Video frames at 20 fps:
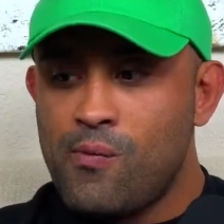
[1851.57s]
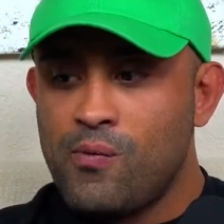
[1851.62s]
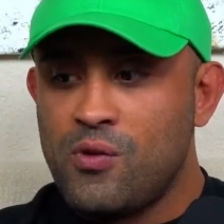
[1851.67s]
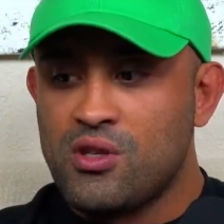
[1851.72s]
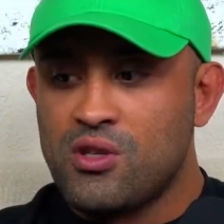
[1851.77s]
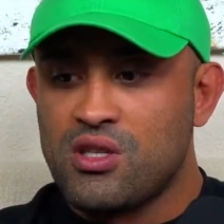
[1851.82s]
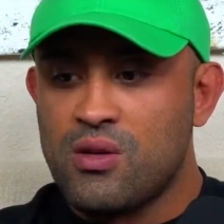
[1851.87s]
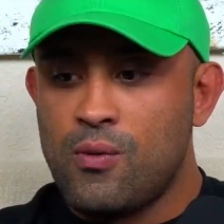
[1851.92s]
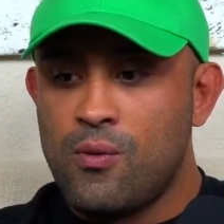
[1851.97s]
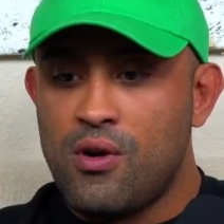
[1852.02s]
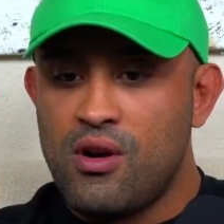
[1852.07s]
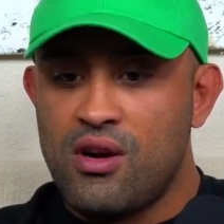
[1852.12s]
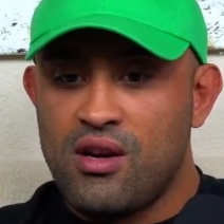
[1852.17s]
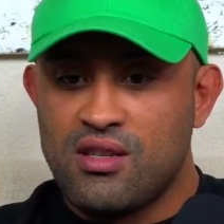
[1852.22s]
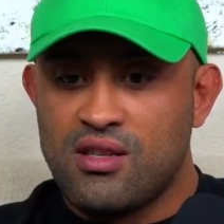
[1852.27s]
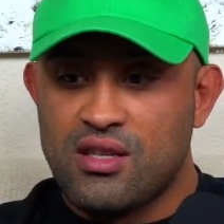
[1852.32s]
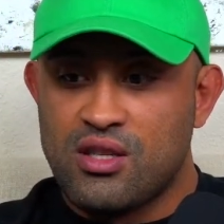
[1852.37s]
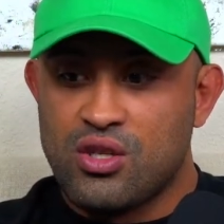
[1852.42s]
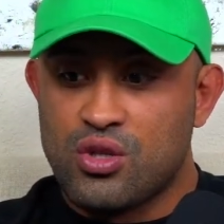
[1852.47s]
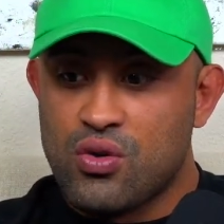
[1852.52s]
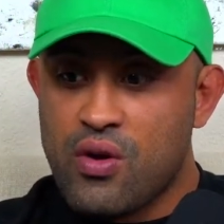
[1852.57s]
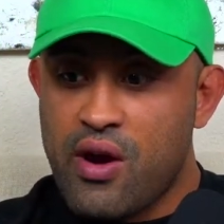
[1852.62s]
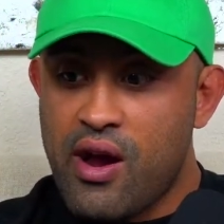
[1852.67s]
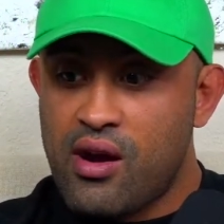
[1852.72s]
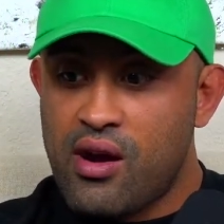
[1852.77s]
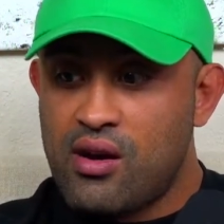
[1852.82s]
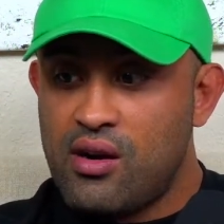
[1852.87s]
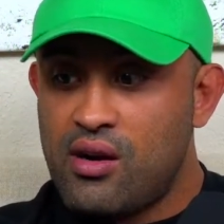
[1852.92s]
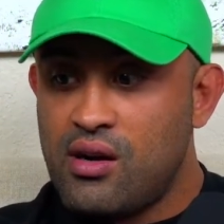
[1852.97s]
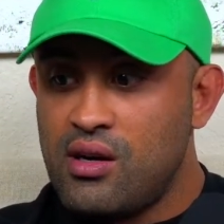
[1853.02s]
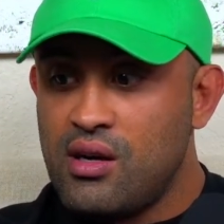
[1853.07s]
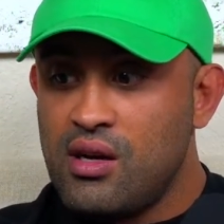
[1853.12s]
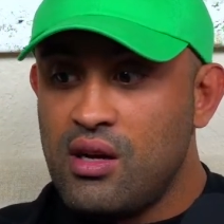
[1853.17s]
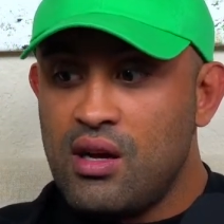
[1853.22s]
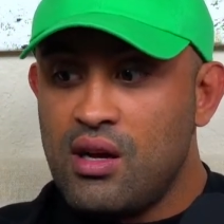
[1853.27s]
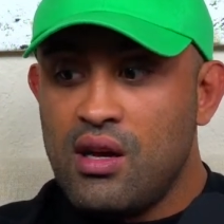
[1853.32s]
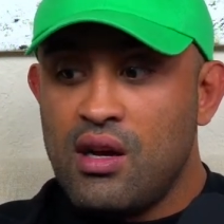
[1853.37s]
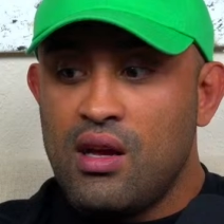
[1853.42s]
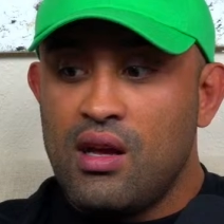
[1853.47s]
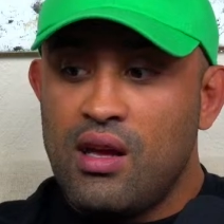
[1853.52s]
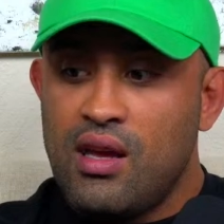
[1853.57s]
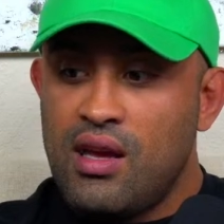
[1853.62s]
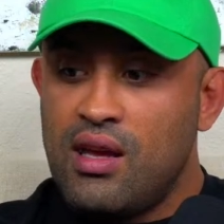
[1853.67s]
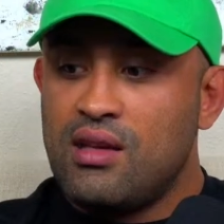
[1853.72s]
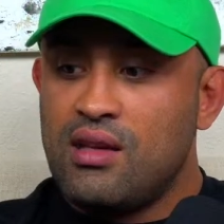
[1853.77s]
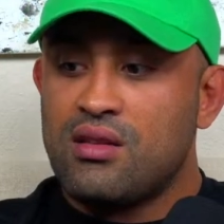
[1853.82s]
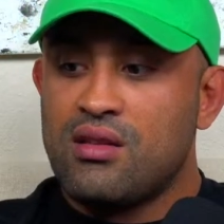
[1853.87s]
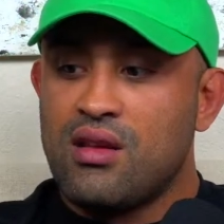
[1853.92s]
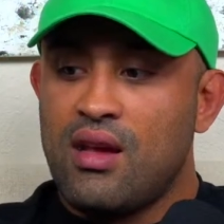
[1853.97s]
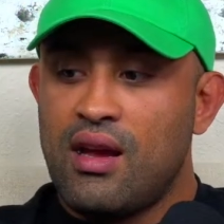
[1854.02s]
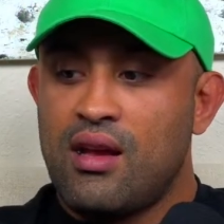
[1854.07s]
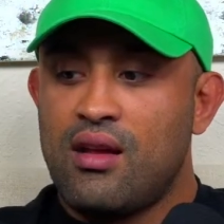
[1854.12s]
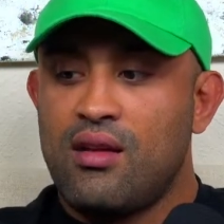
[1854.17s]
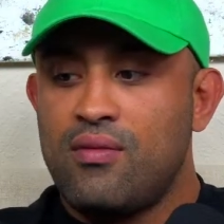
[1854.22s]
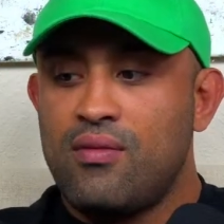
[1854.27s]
Someone that is a striker, he's like